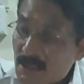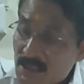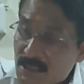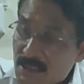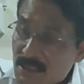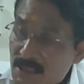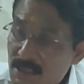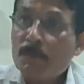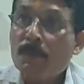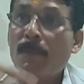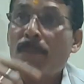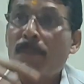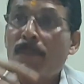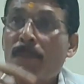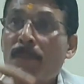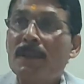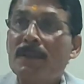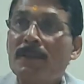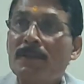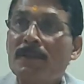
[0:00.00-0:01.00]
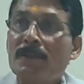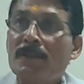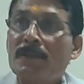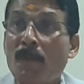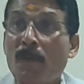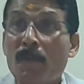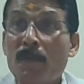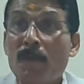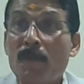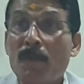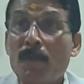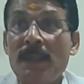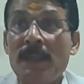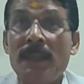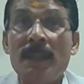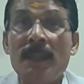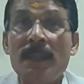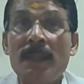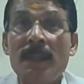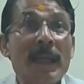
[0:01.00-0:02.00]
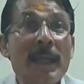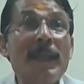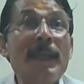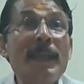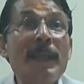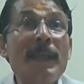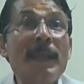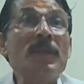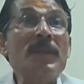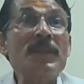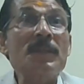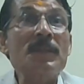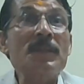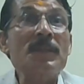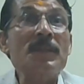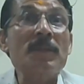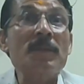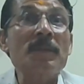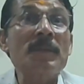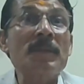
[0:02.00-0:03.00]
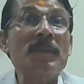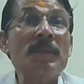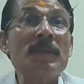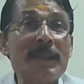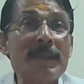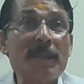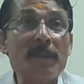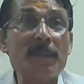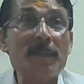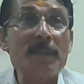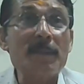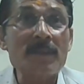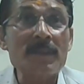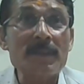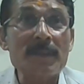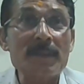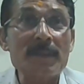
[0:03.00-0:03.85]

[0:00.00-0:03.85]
Strip of the muscles from the anterior respective lateral intermuscular